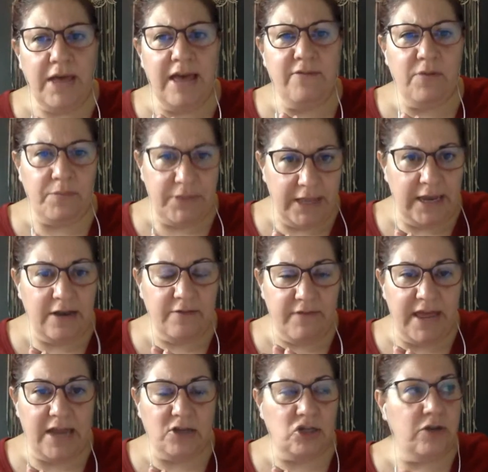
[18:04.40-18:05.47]
have a plan of
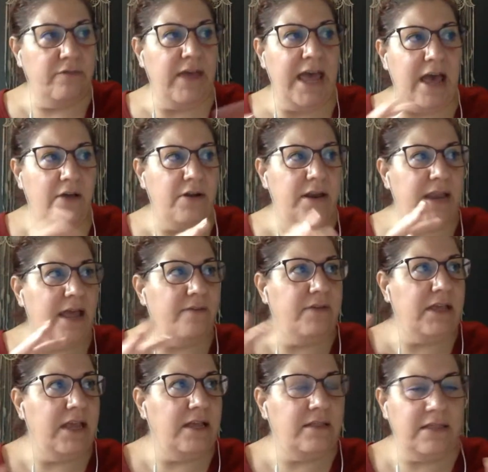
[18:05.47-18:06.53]
action of how to
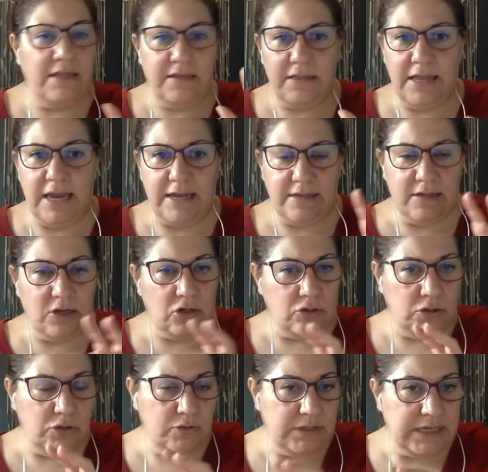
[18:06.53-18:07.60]
navigate these last little
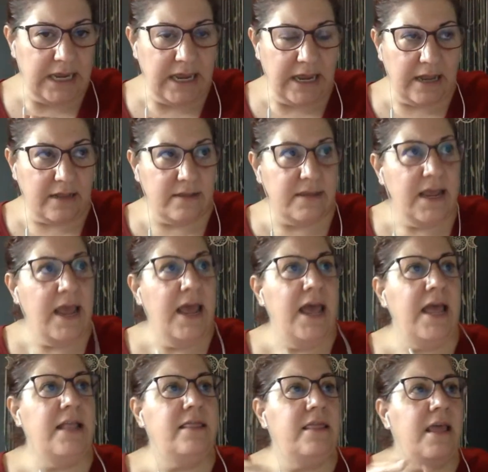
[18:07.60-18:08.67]
loose ends,
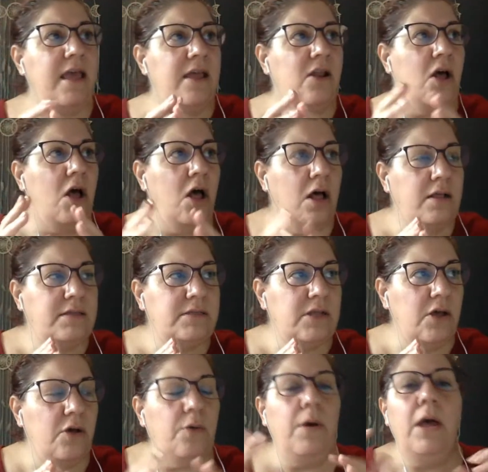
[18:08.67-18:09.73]
and then
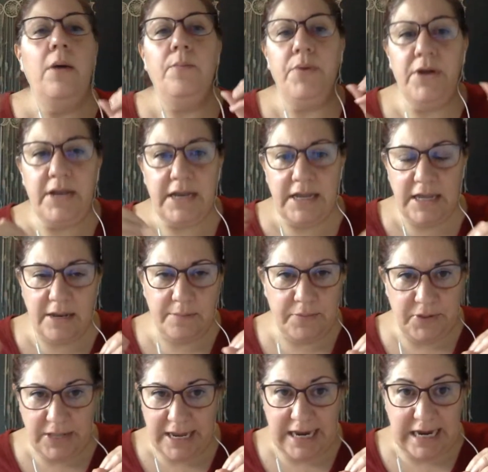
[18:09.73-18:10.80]
also putting in
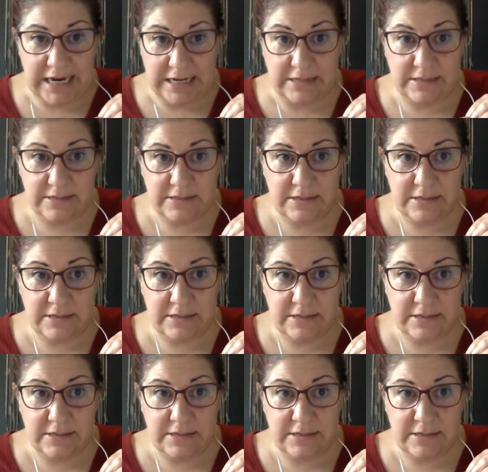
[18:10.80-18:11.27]
place